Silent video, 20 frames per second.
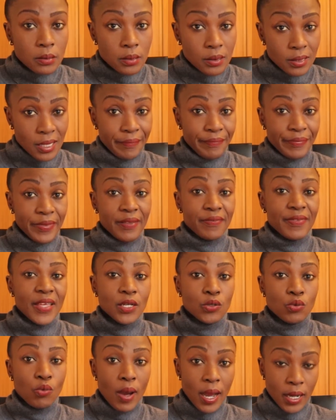something
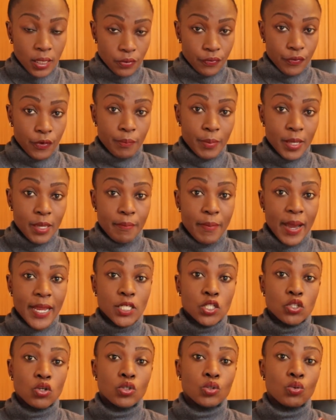that worked for me
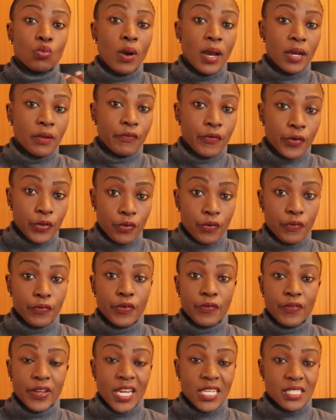might not work for you
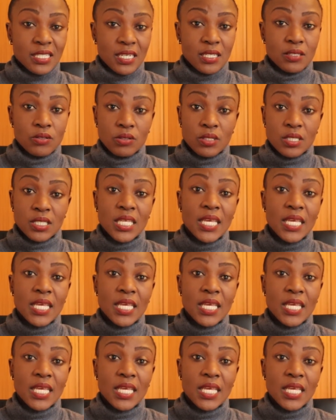for various reasons.